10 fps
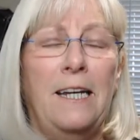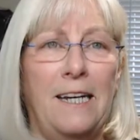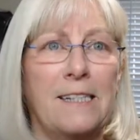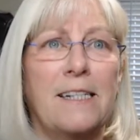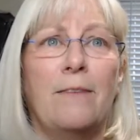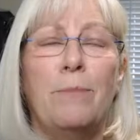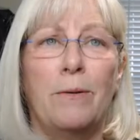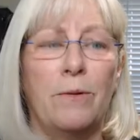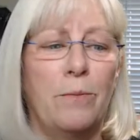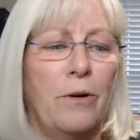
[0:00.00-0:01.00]
Yes, I've
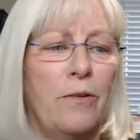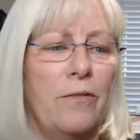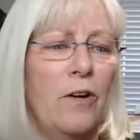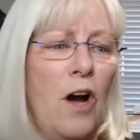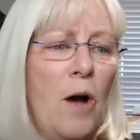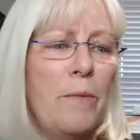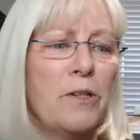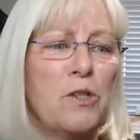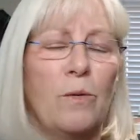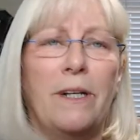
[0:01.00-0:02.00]
been with Brother for
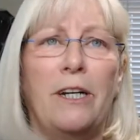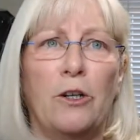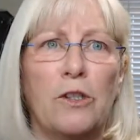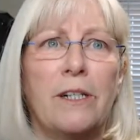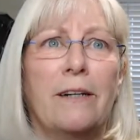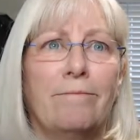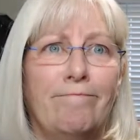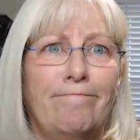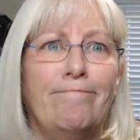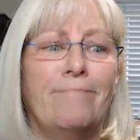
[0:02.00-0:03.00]
almost 20 years now.
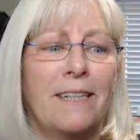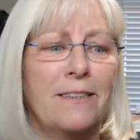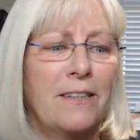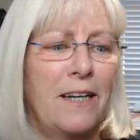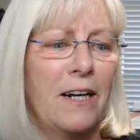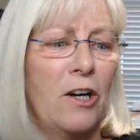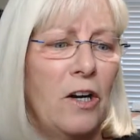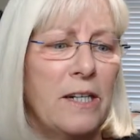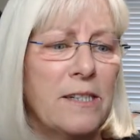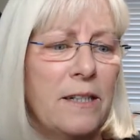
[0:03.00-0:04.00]
That's kind of
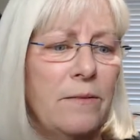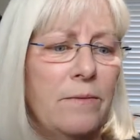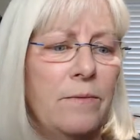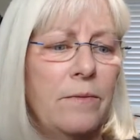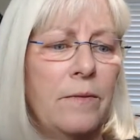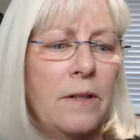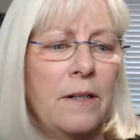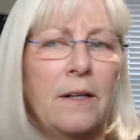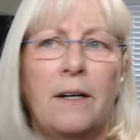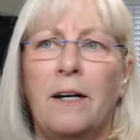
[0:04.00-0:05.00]
crazy.
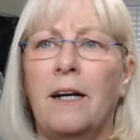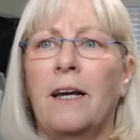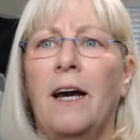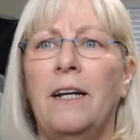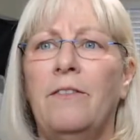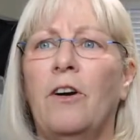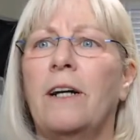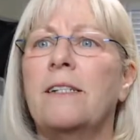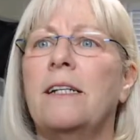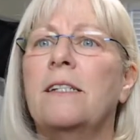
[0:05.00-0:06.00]
Kind of
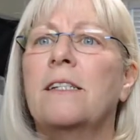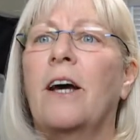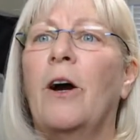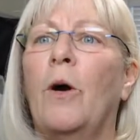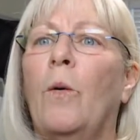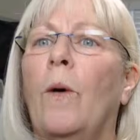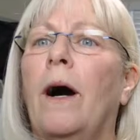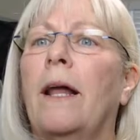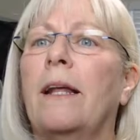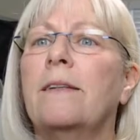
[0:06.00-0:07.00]
crazy.
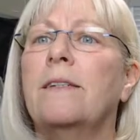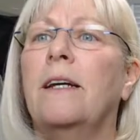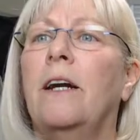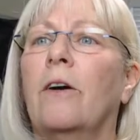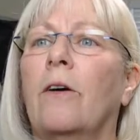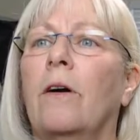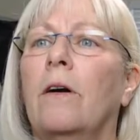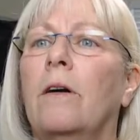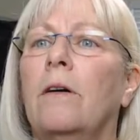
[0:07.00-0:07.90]
So let's see here.